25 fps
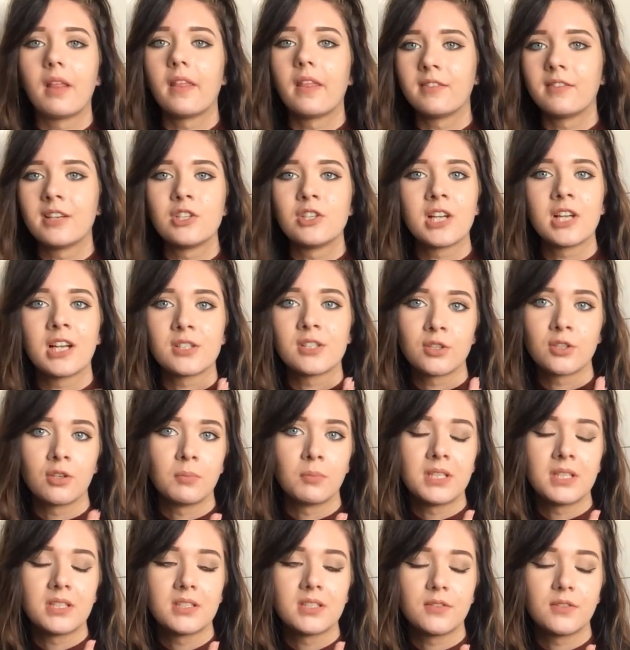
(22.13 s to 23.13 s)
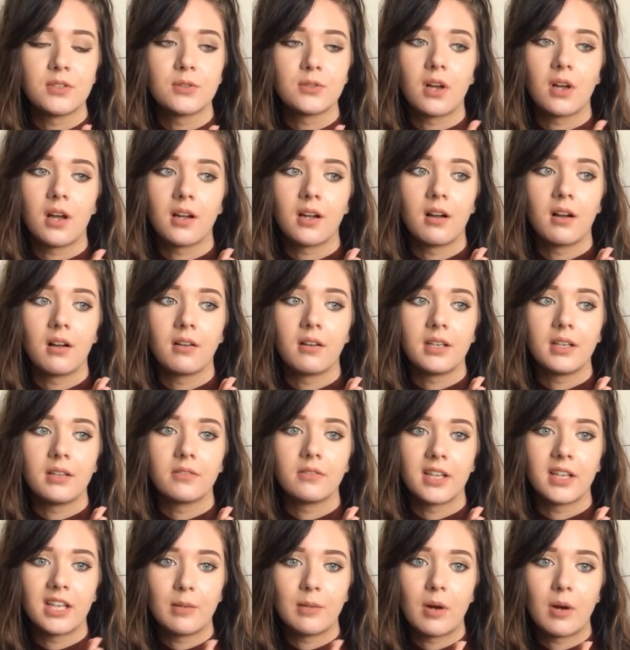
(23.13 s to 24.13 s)
They've literally had so many interviews I can't
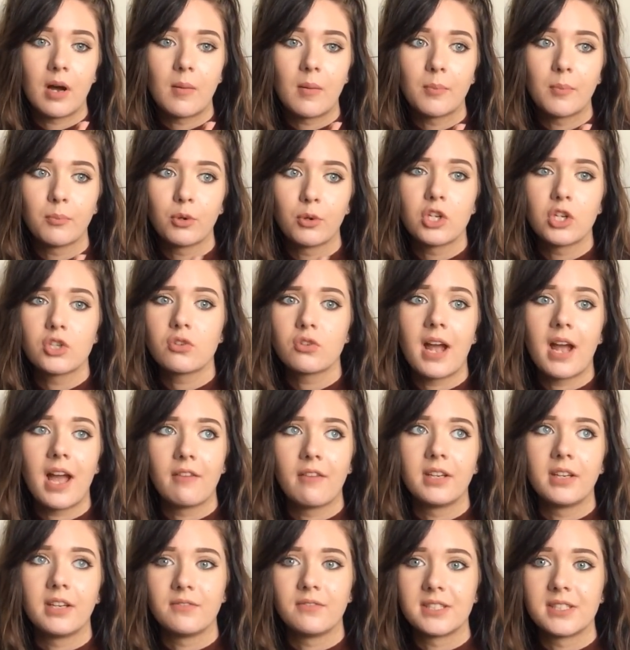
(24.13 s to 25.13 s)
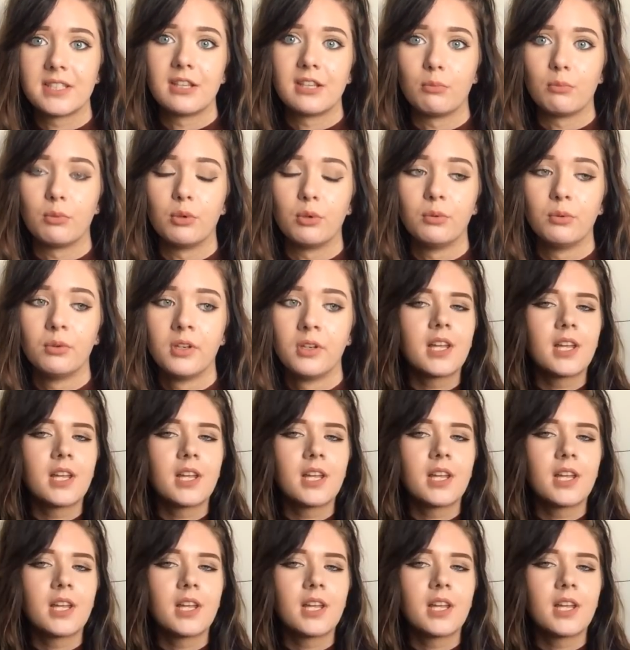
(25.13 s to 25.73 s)
even keep up. I'm pretty sure I haven't even seen them all.